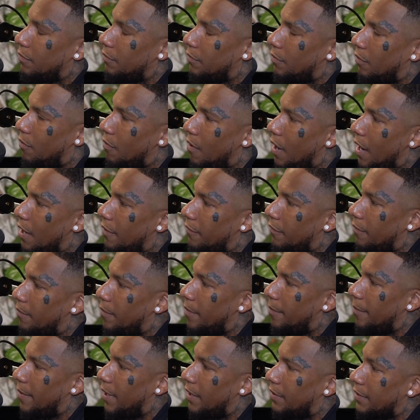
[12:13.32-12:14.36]
require from a
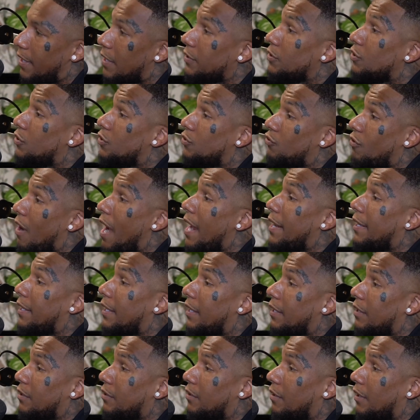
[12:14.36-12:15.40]
man that's trying to
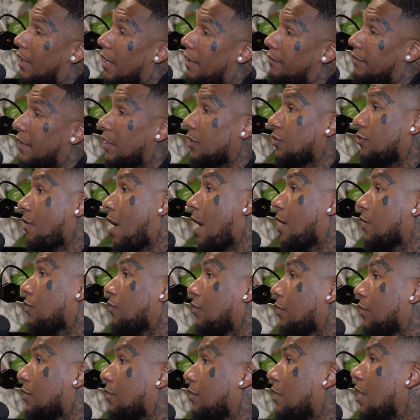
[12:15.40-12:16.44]
get in your life, that's trying to
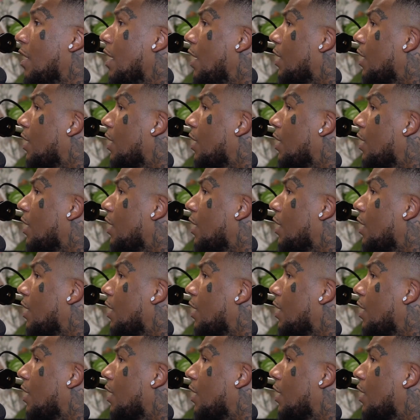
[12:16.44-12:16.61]
talk to you?